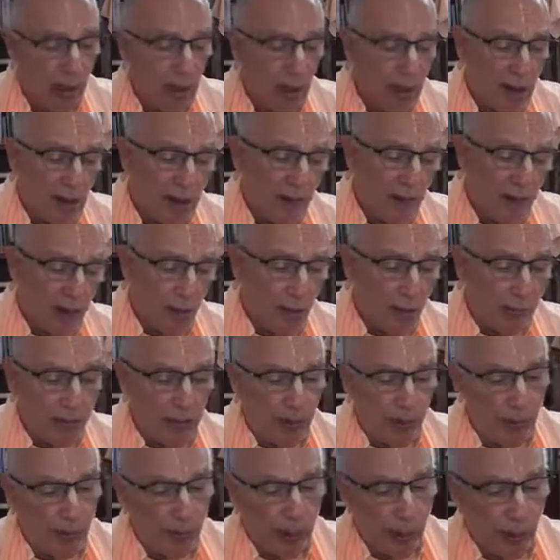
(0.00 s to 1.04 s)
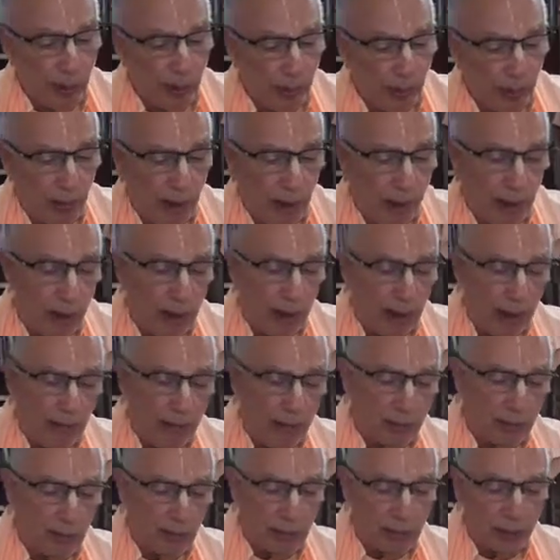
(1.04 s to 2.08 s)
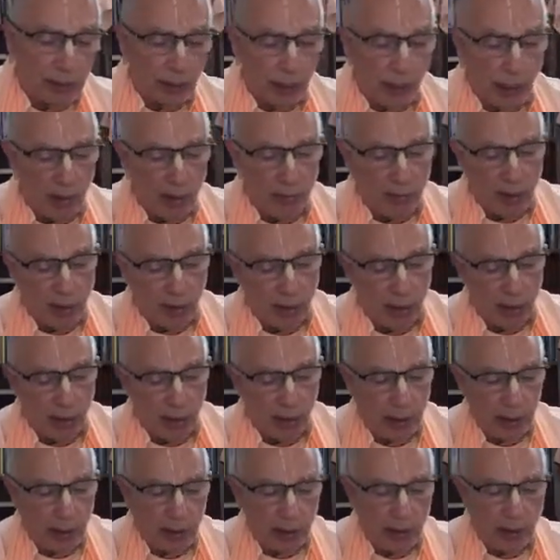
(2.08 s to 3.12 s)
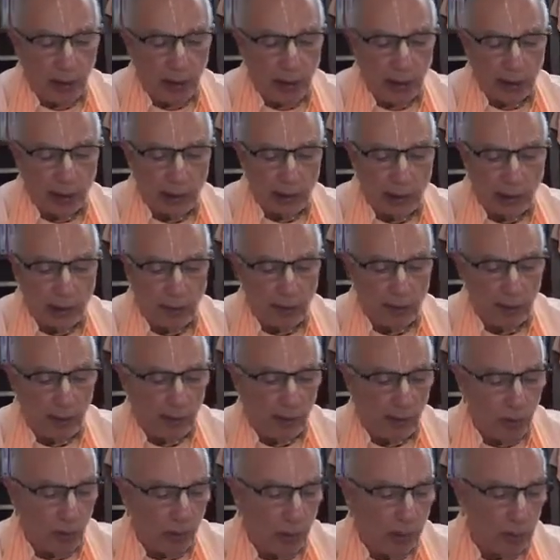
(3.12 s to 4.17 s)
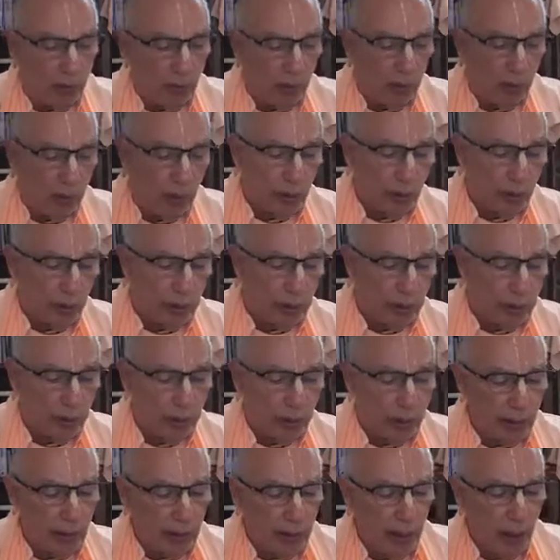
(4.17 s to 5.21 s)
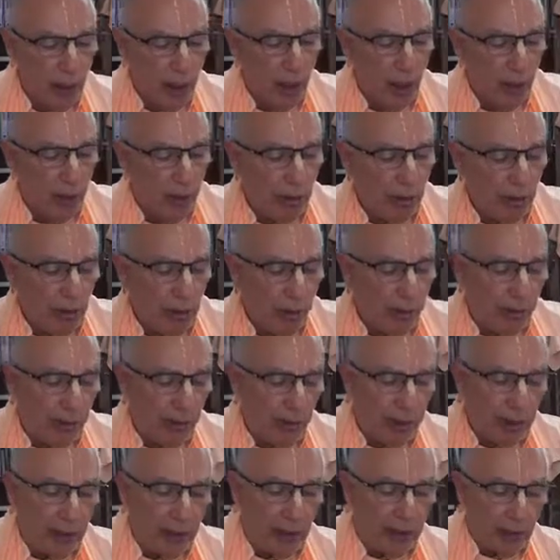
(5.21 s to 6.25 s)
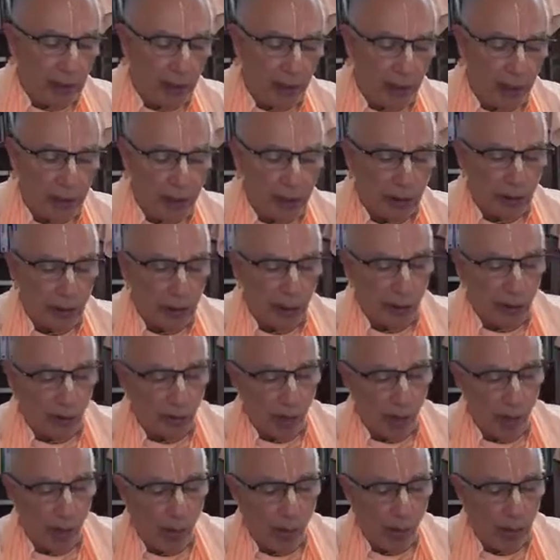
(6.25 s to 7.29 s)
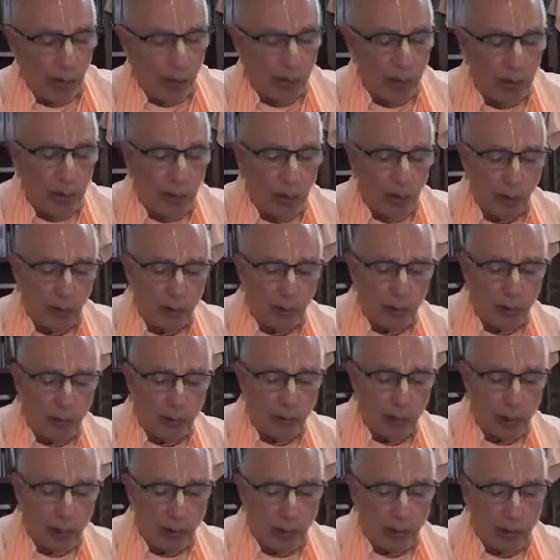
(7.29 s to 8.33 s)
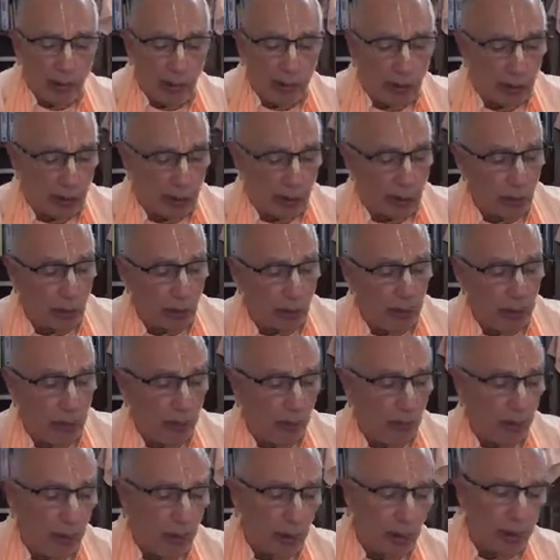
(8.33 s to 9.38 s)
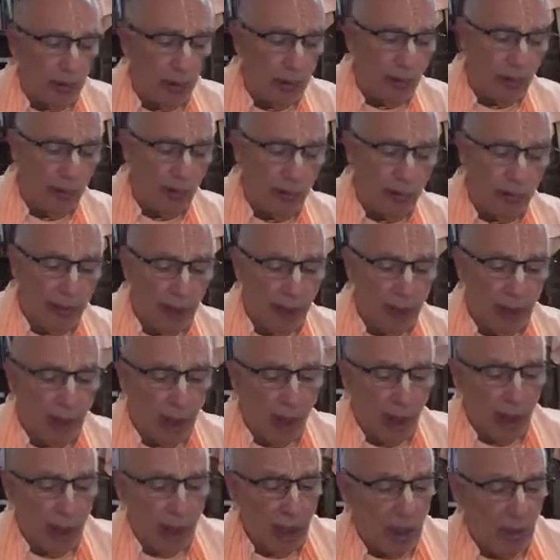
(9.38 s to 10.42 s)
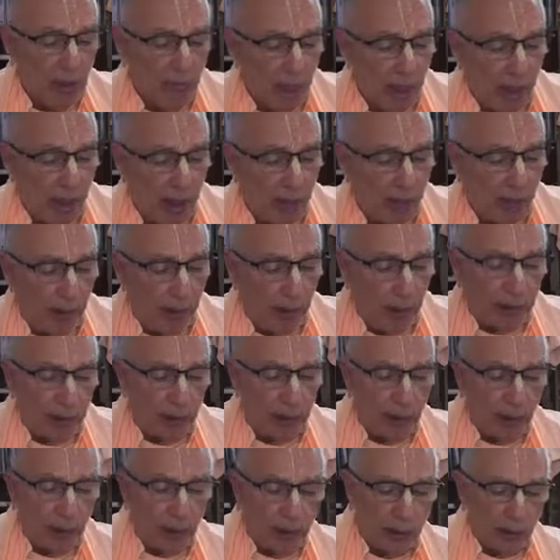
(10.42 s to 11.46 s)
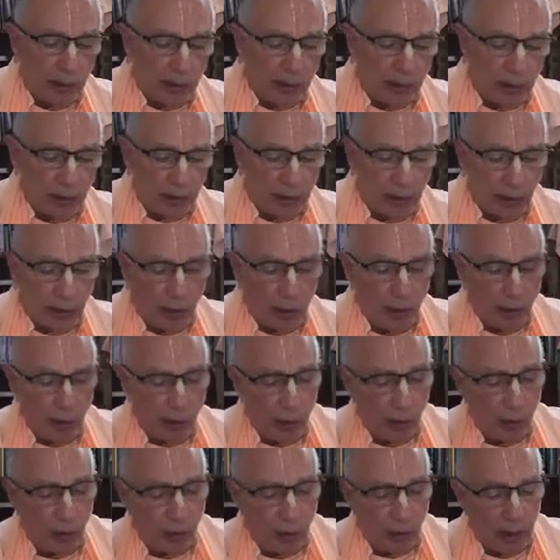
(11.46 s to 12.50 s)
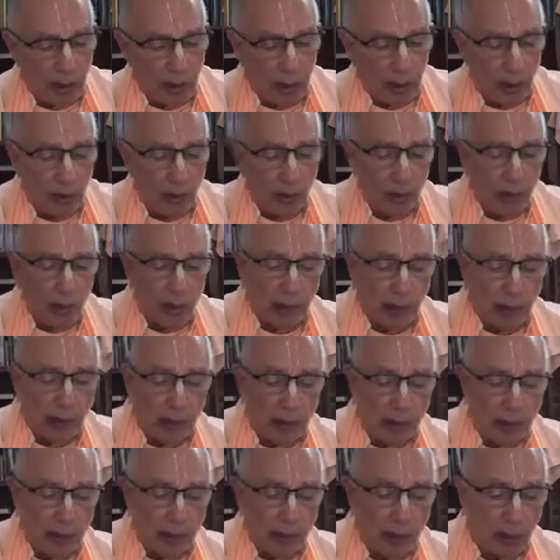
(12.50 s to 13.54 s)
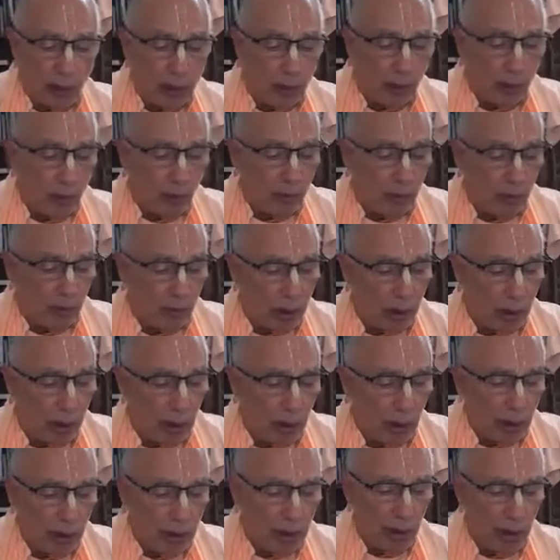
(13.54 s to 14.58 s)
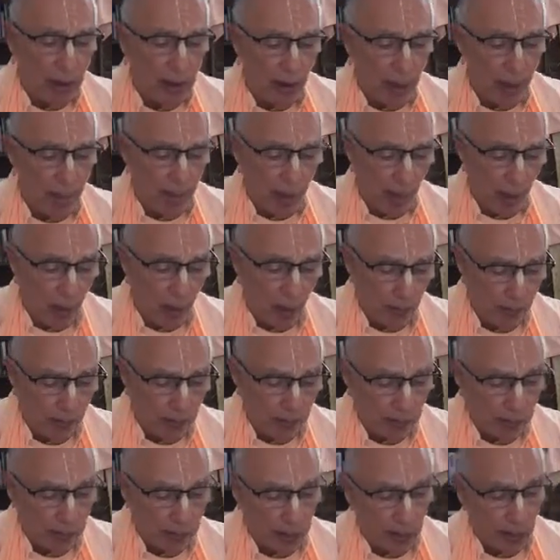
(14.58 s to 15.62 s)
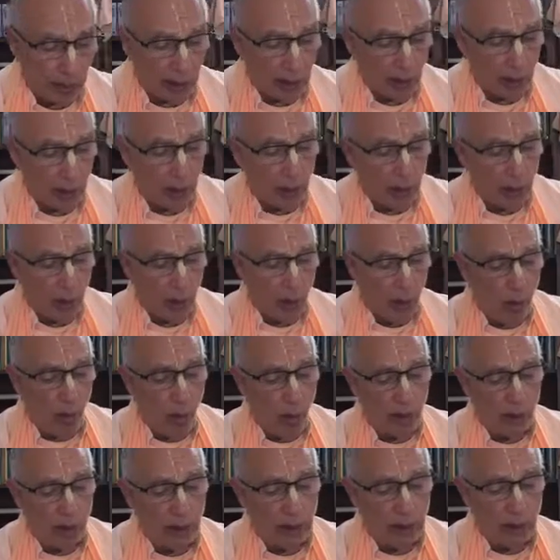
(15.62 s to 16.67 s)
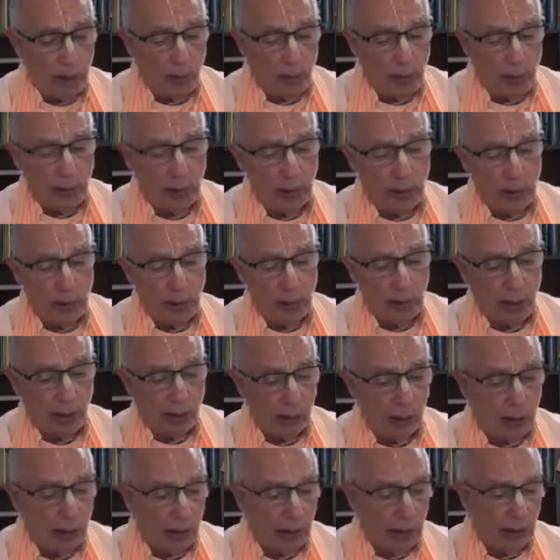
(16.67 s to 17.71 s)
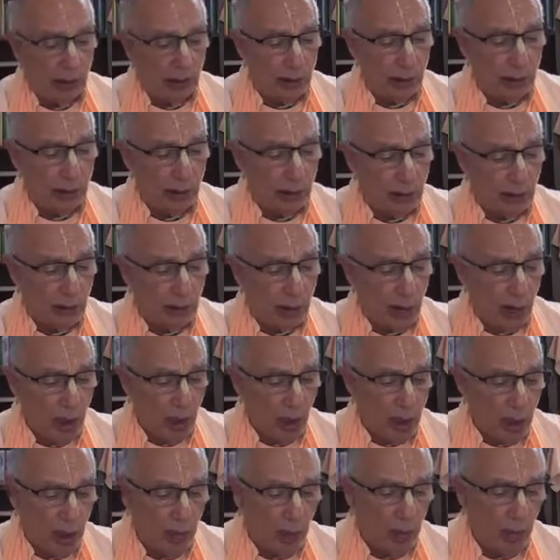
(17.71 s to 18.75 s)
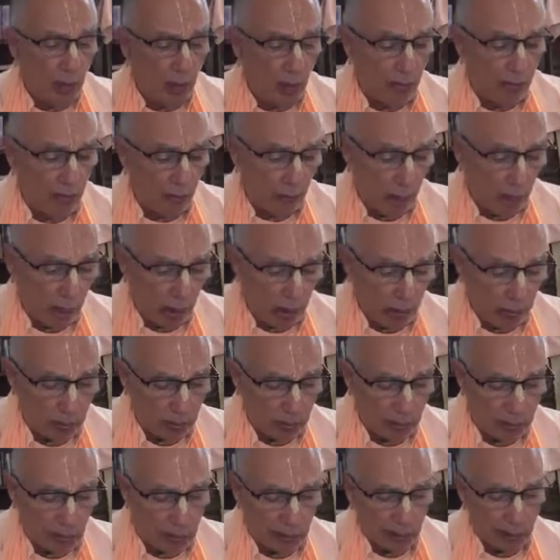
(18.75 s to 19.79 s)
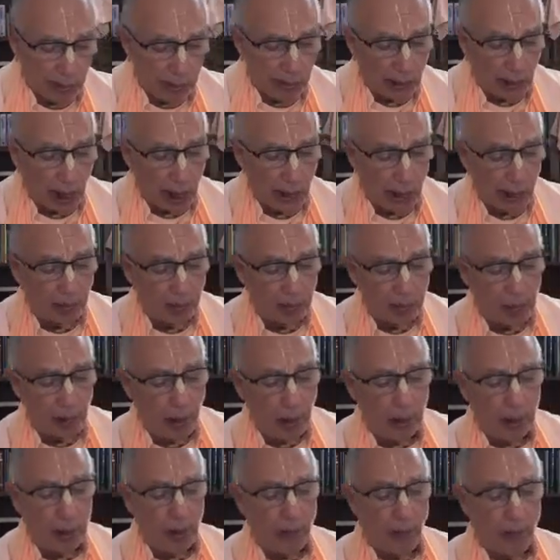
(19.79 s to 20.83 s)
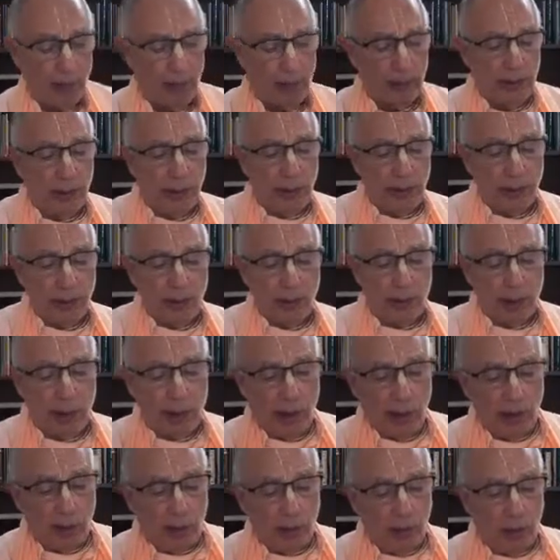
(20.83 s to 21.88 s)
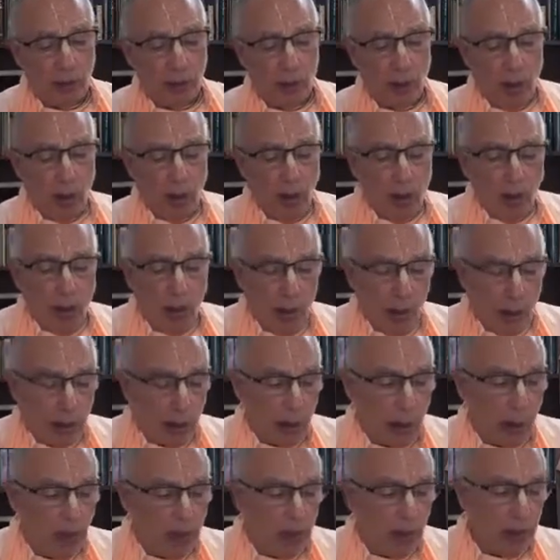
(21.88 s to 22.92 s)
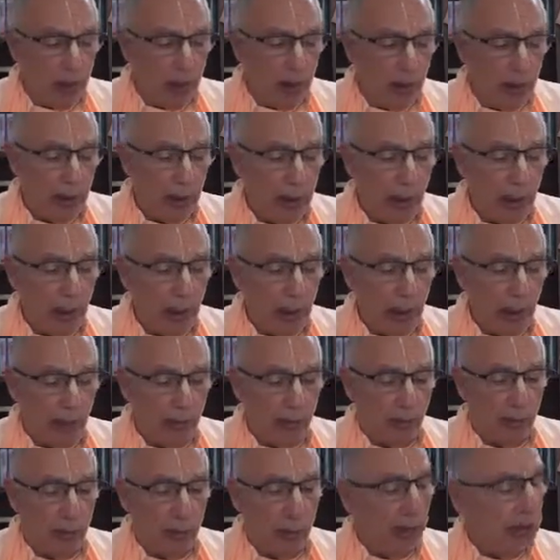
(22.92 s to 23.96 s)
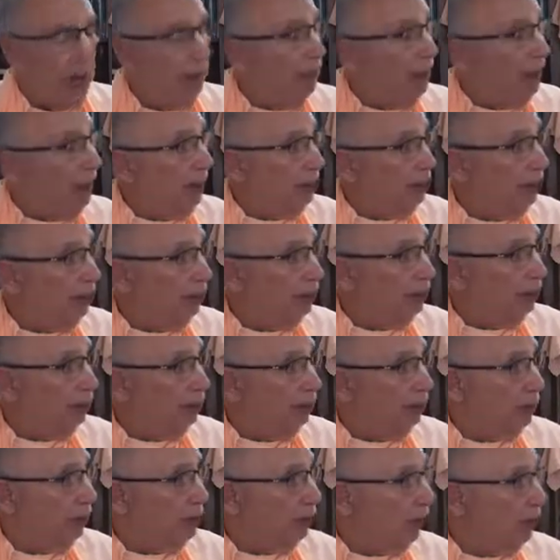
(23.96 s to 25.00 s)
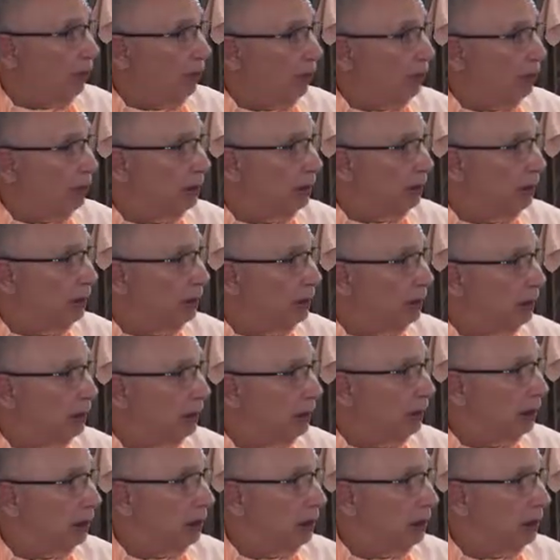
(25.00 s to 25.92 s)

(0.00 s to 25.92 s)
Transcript: of all beauty. Your red lips are softer than the sense of immortal sweetness. Your face bears the aroma of a lotus flower. Your sweet words defeat the vibrations of the cuckoo, and your limbs are cooler than the pulp of sandalwood. All my transcendental senses are overwhelmed in ecstatic pleasure by tasting you, who are completely decorated by beautiful qualities.